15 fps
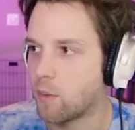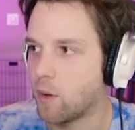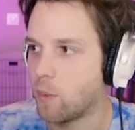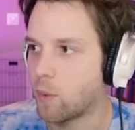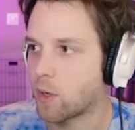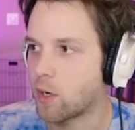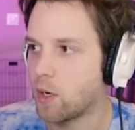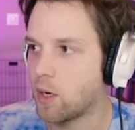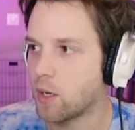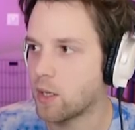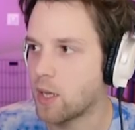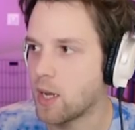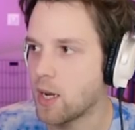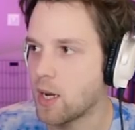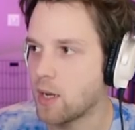Well, we're good on
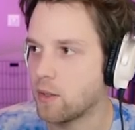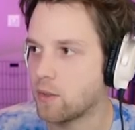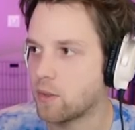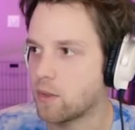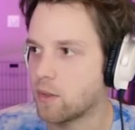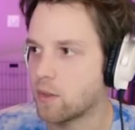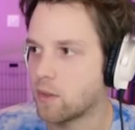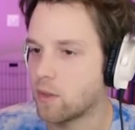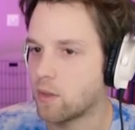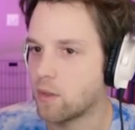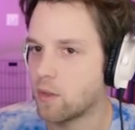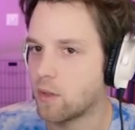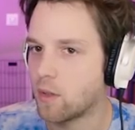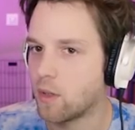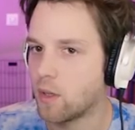keys.
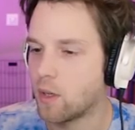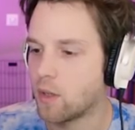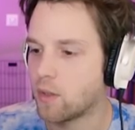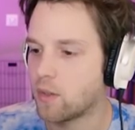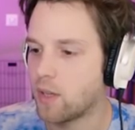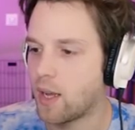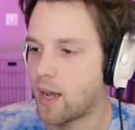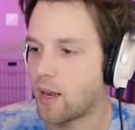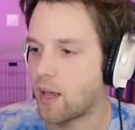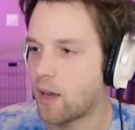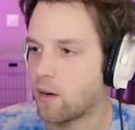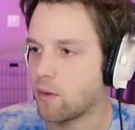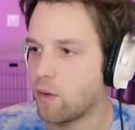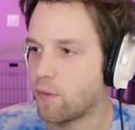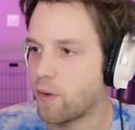See, I, I
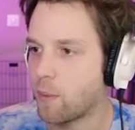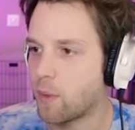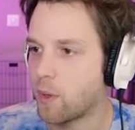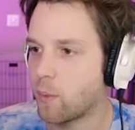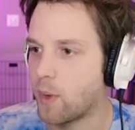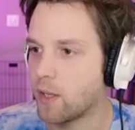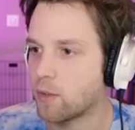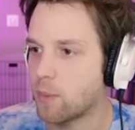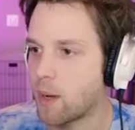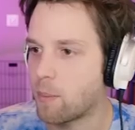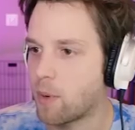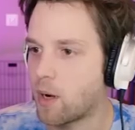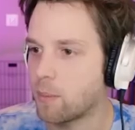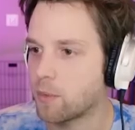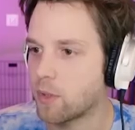don't know if I want to waste my
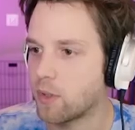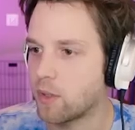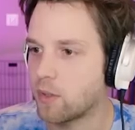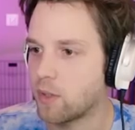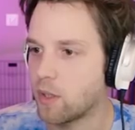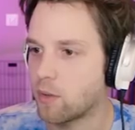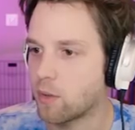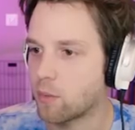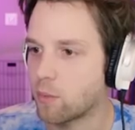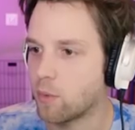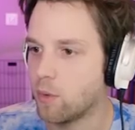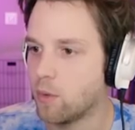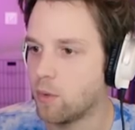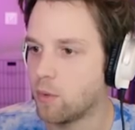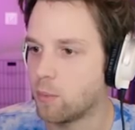bombs on these secret
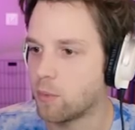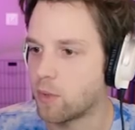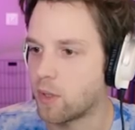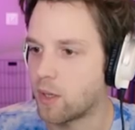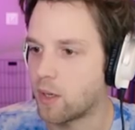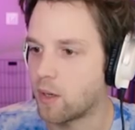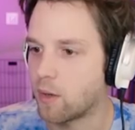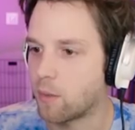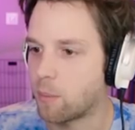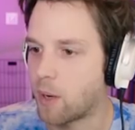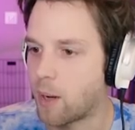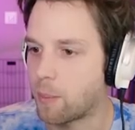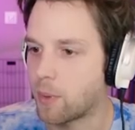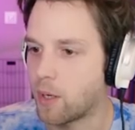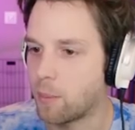rooms that are
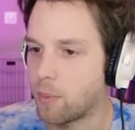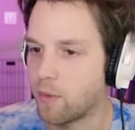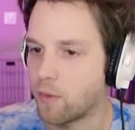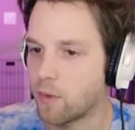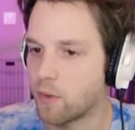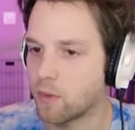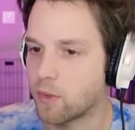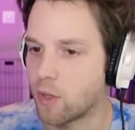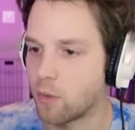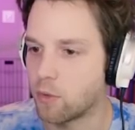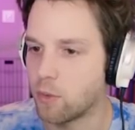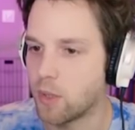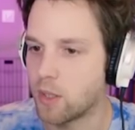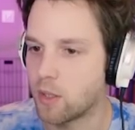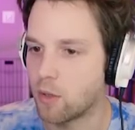popping up over. Don't
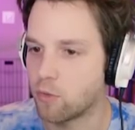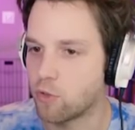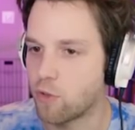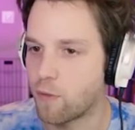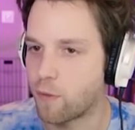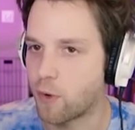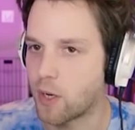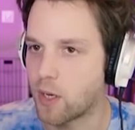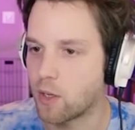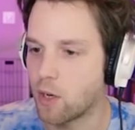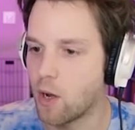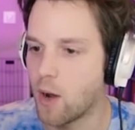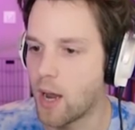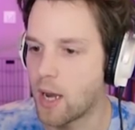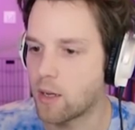do it. Don't you freaking
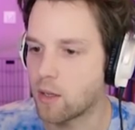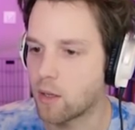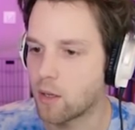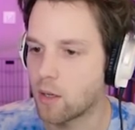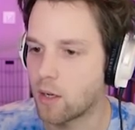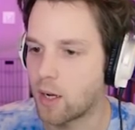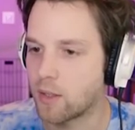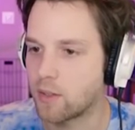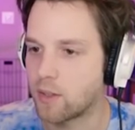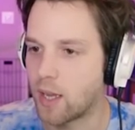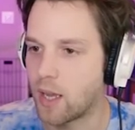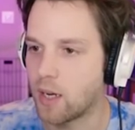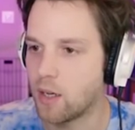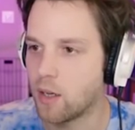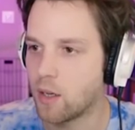do it. I
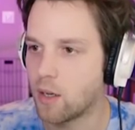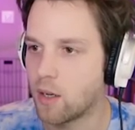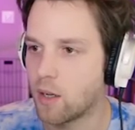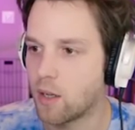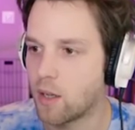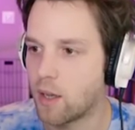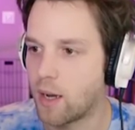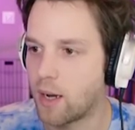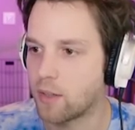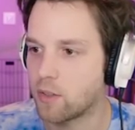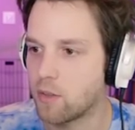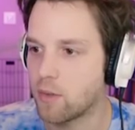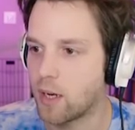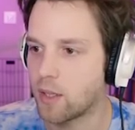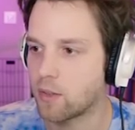said. I
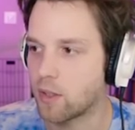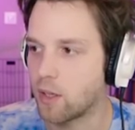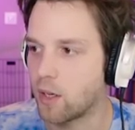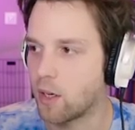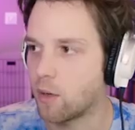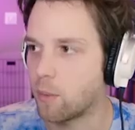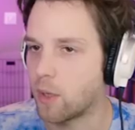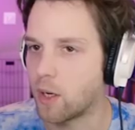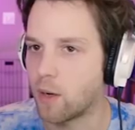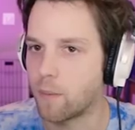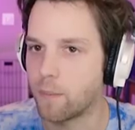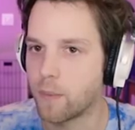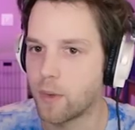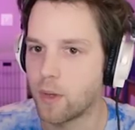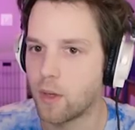asked you nice. Here we go.